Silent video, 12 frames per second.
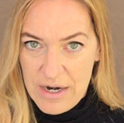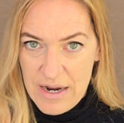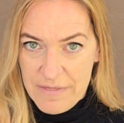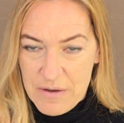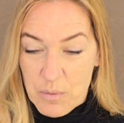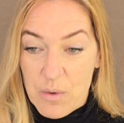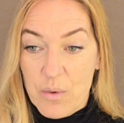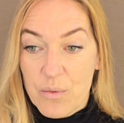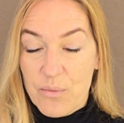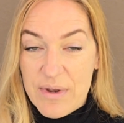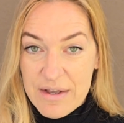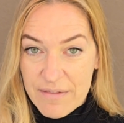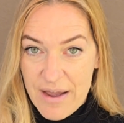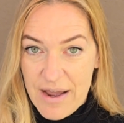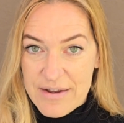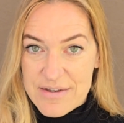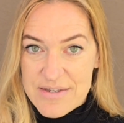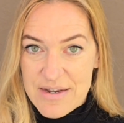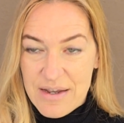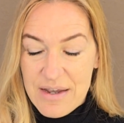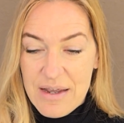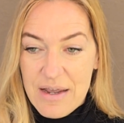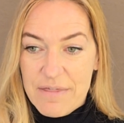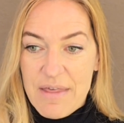and then we will realize
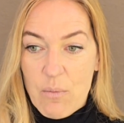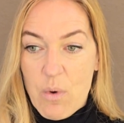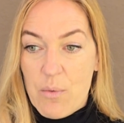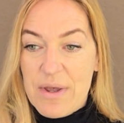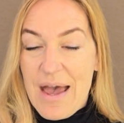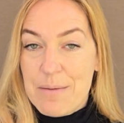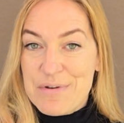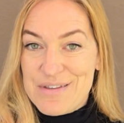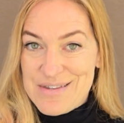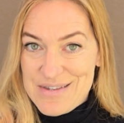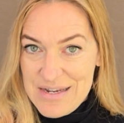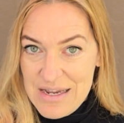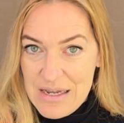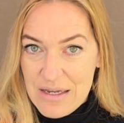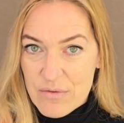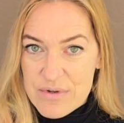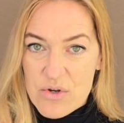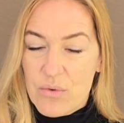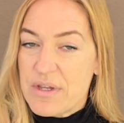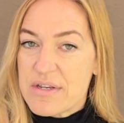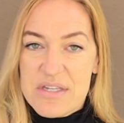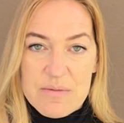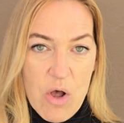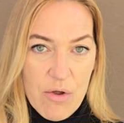that what we had been seeing was only a
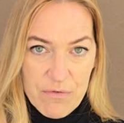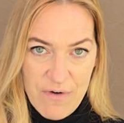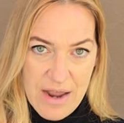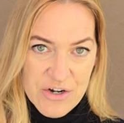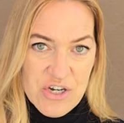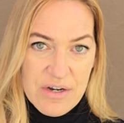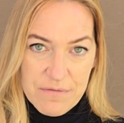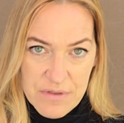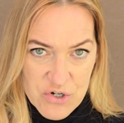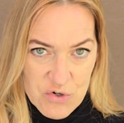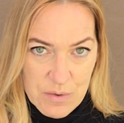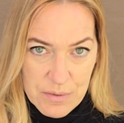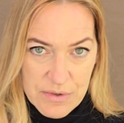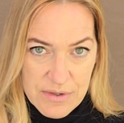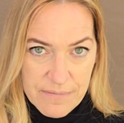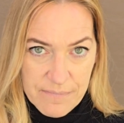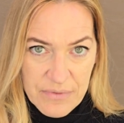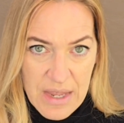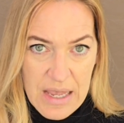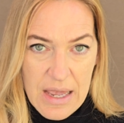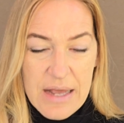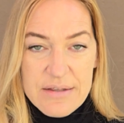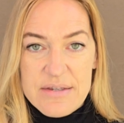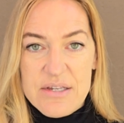small fraction of the truth.
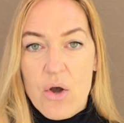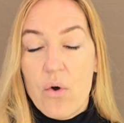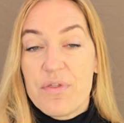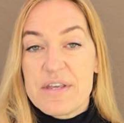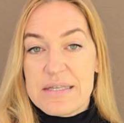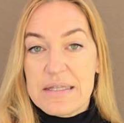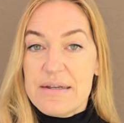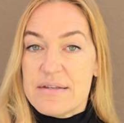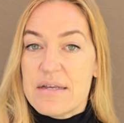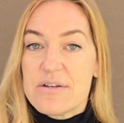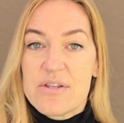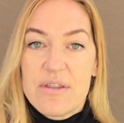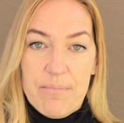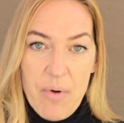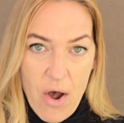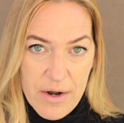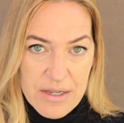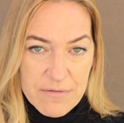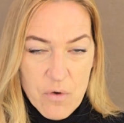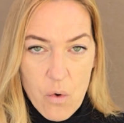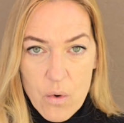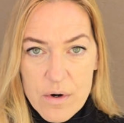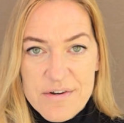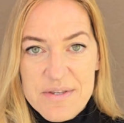And so this leads into the body, of
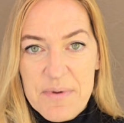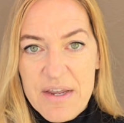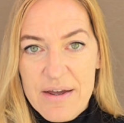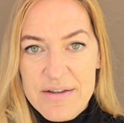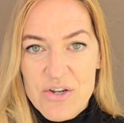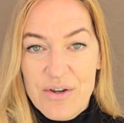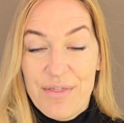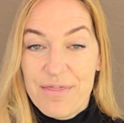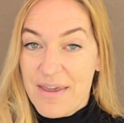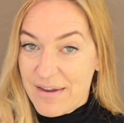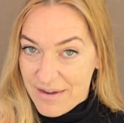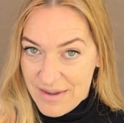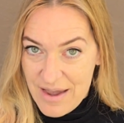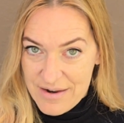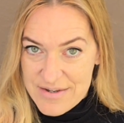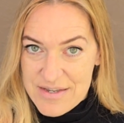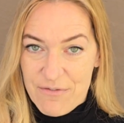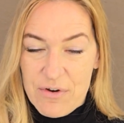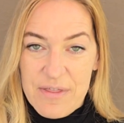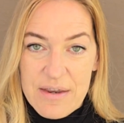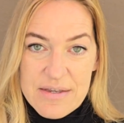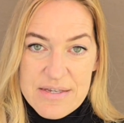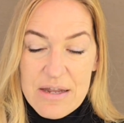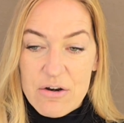course, because you can think again as everything
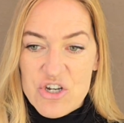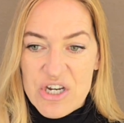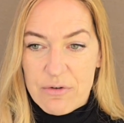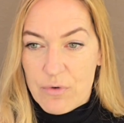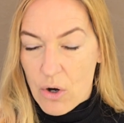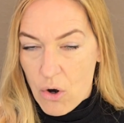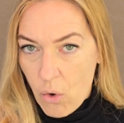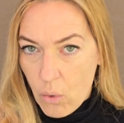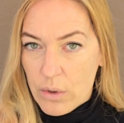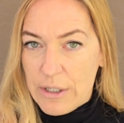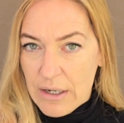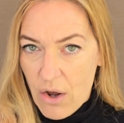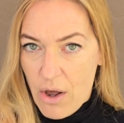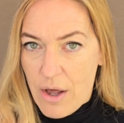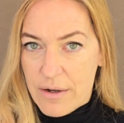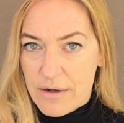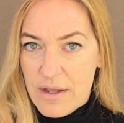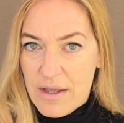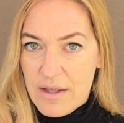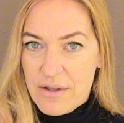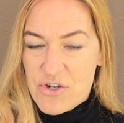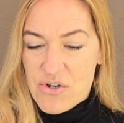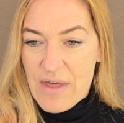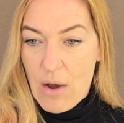is energy. And if we are holding on
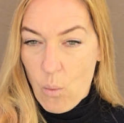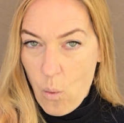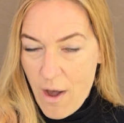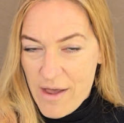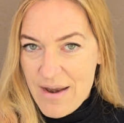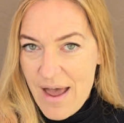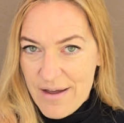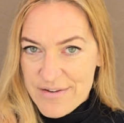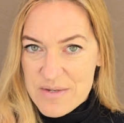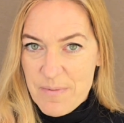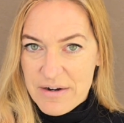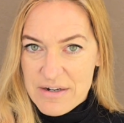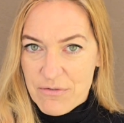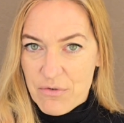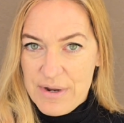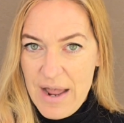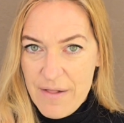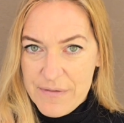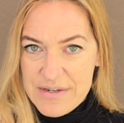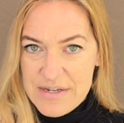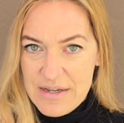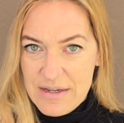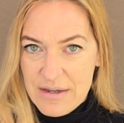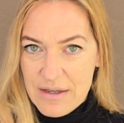to that one aspect of reality,